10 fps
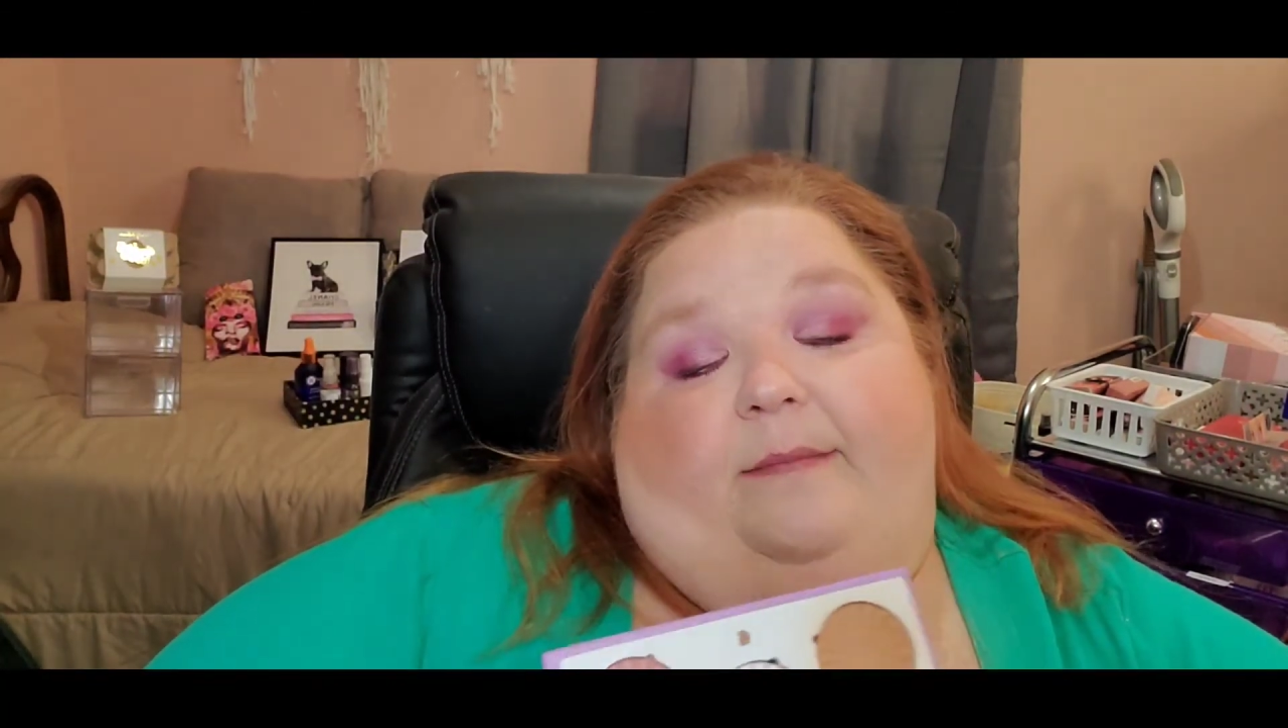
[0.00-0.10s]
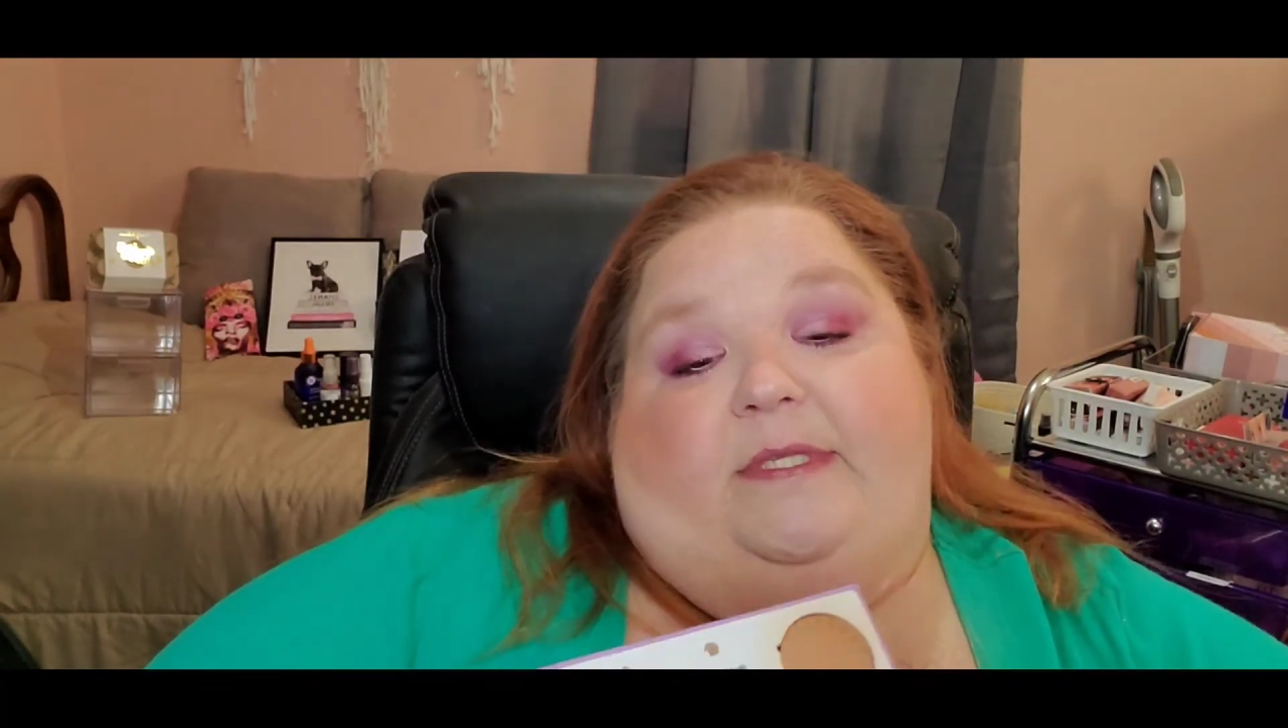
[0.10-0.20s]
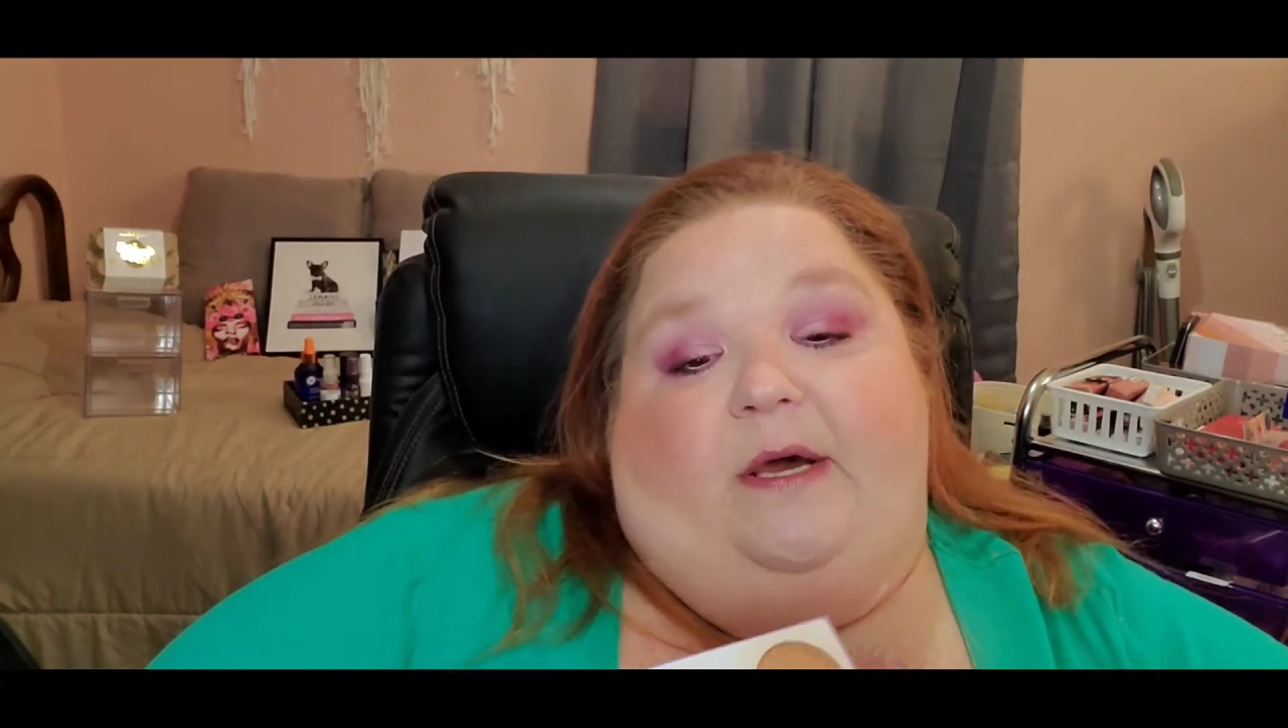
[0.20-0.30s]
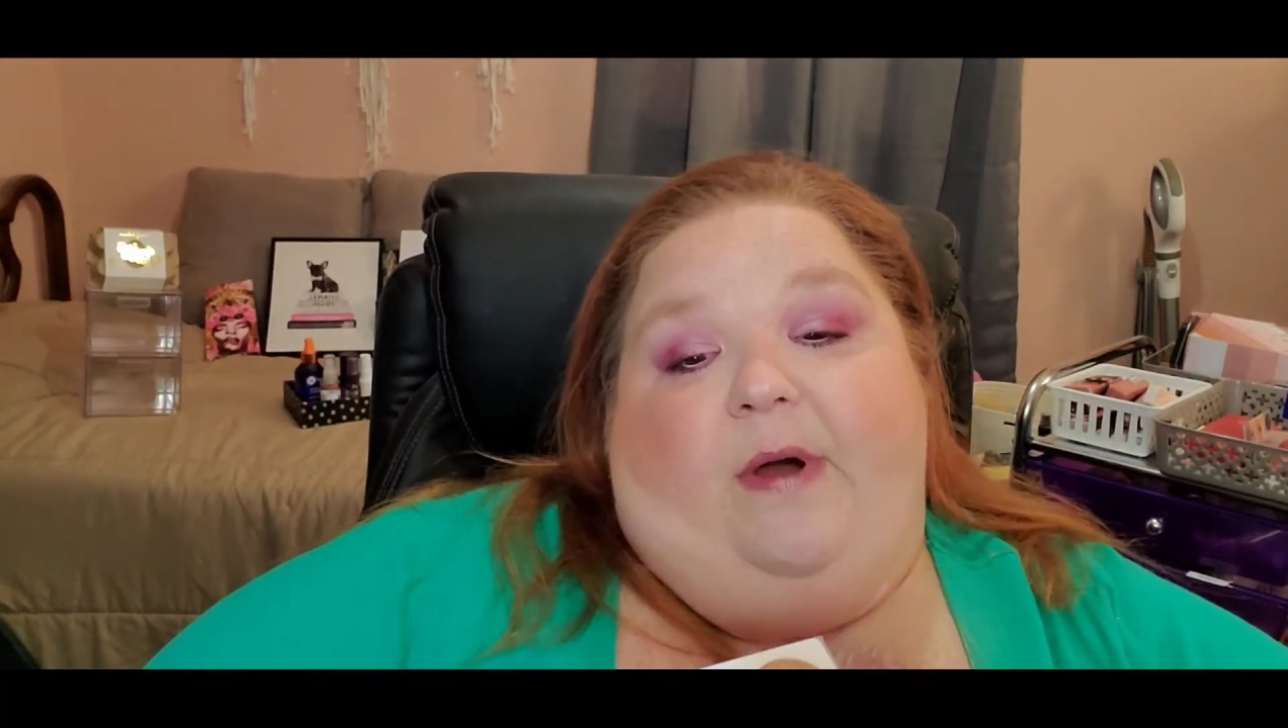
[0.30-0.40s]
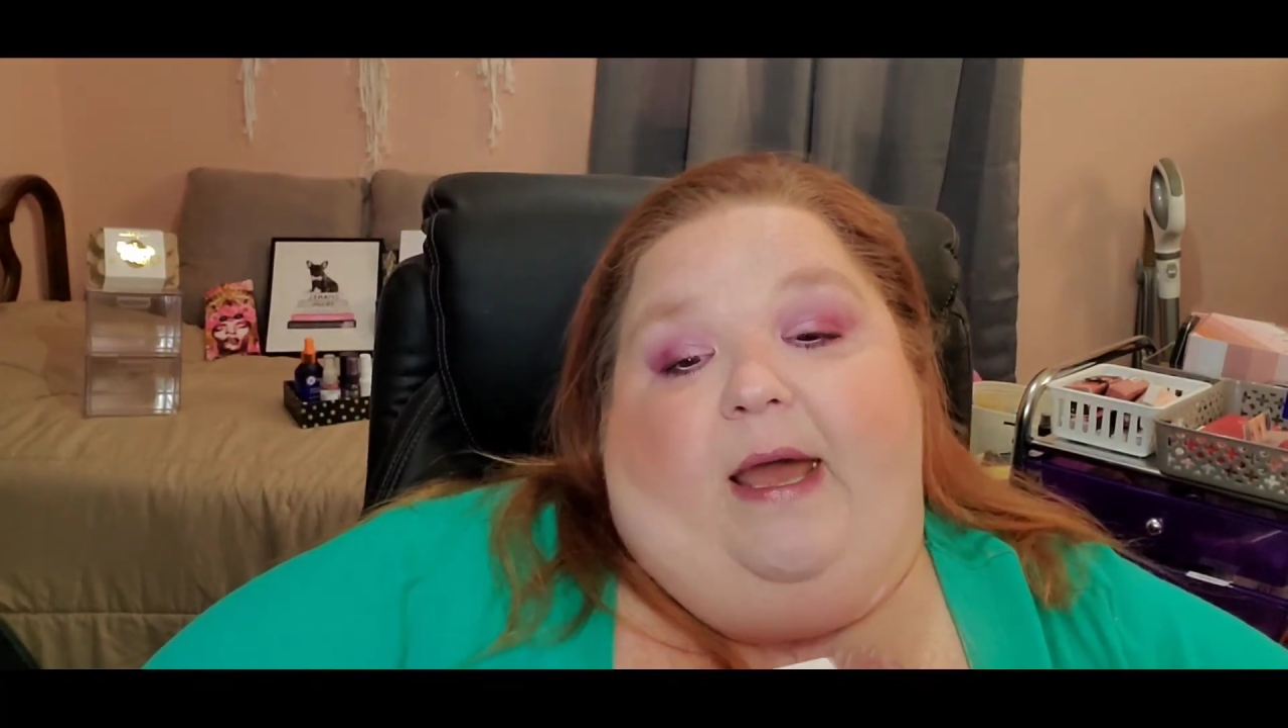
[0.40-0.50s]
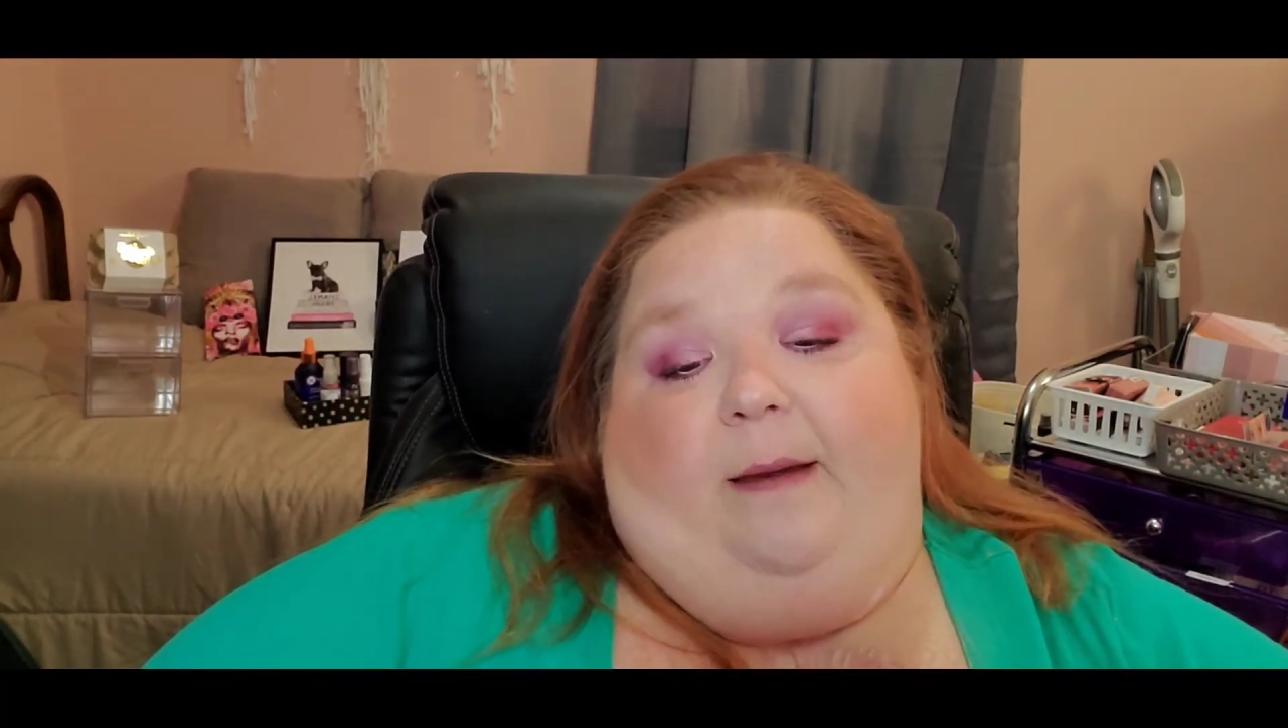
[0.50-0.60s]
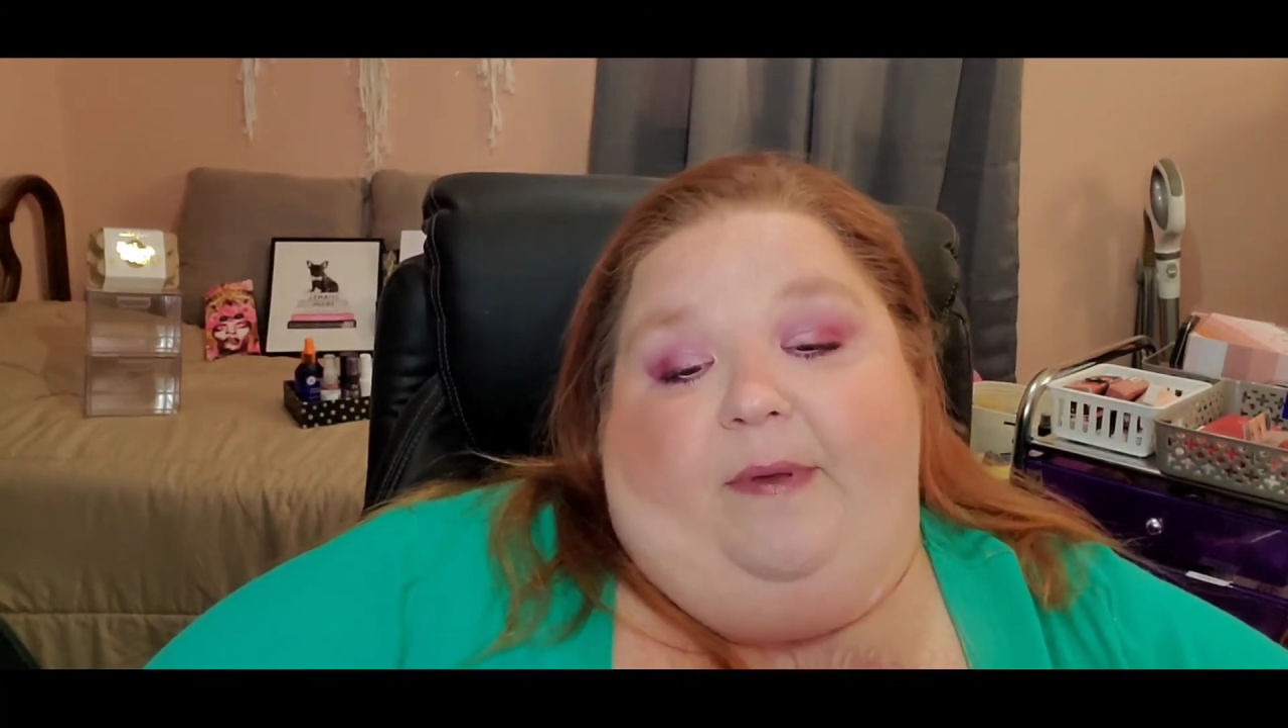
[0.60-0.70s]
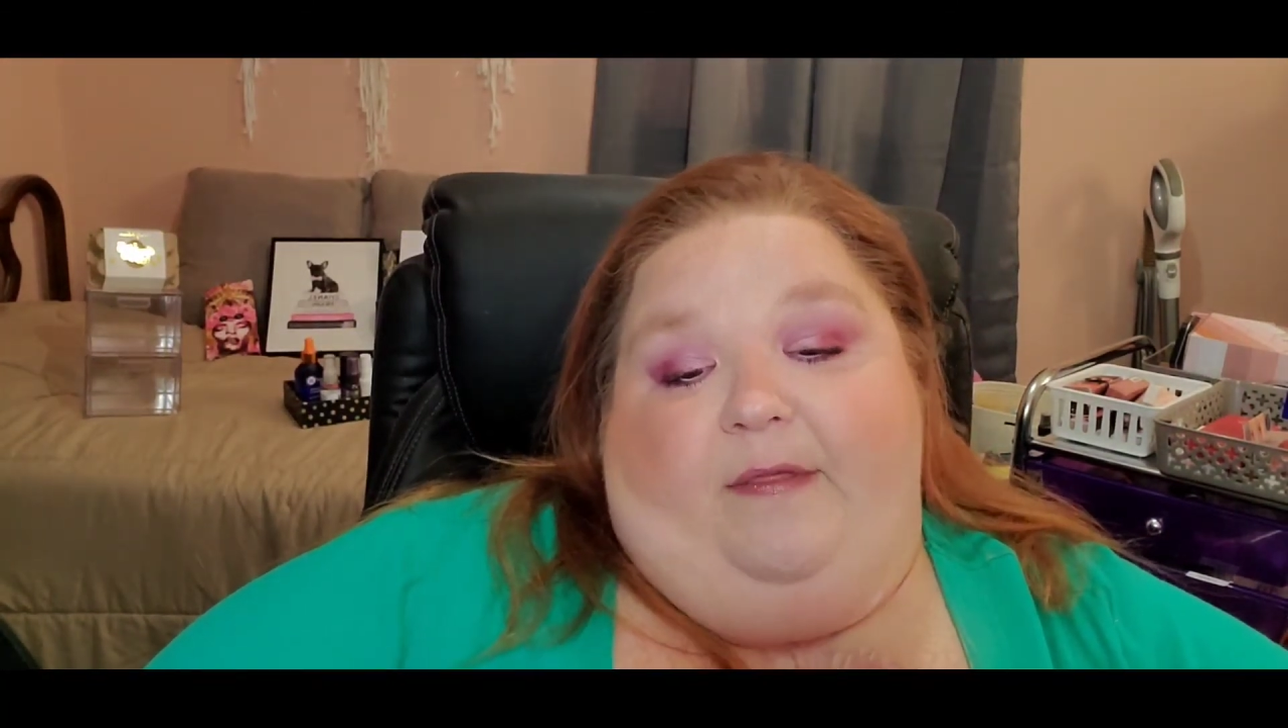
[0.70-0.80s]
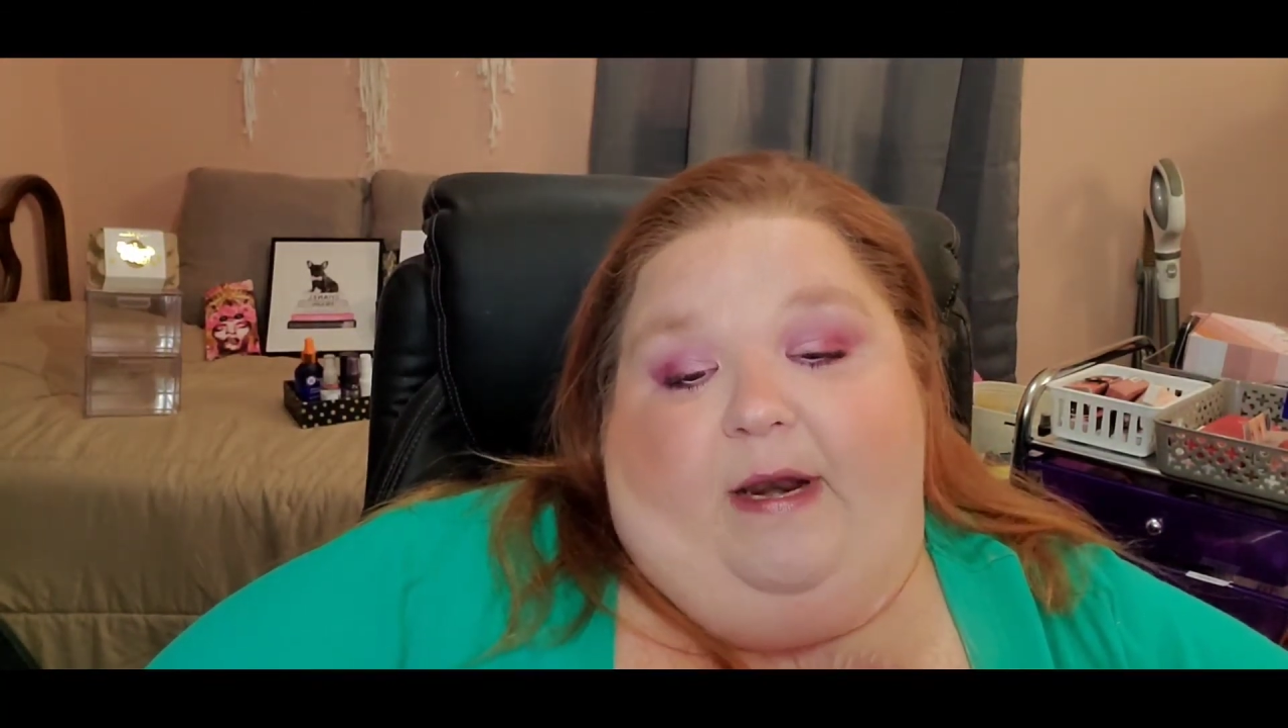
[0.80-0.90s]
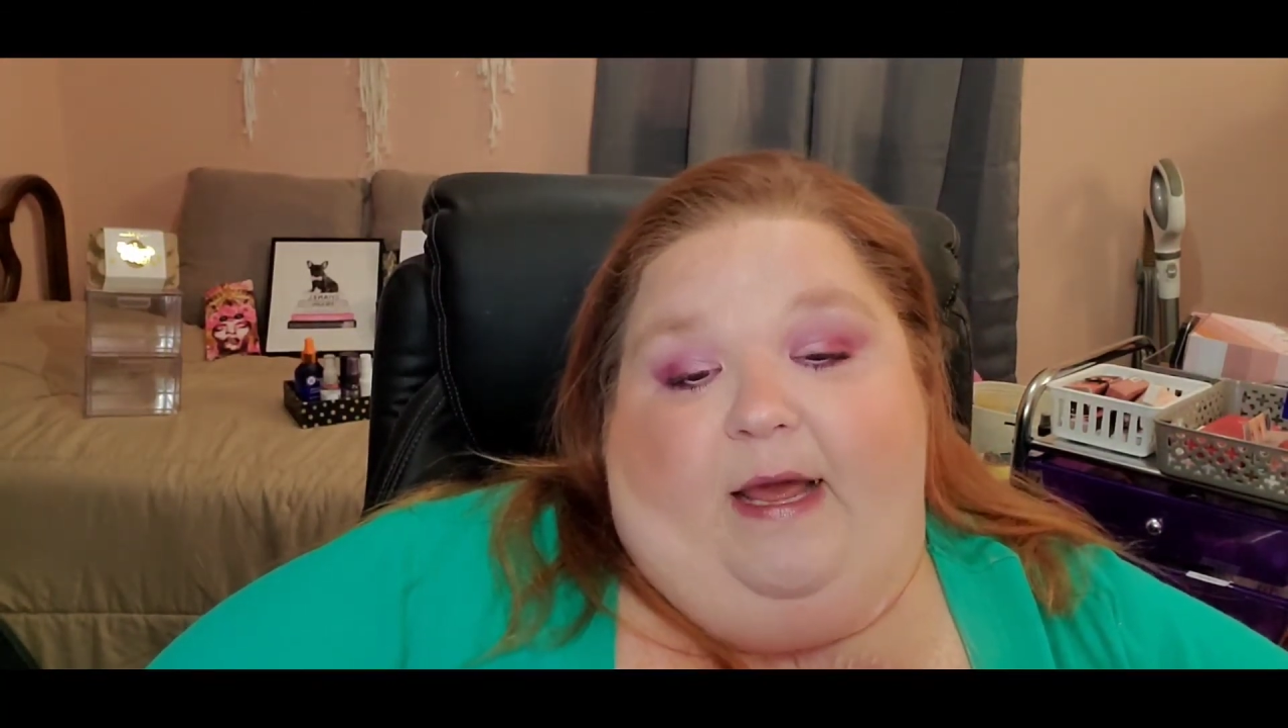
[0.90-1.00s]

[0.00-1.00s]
so happy that I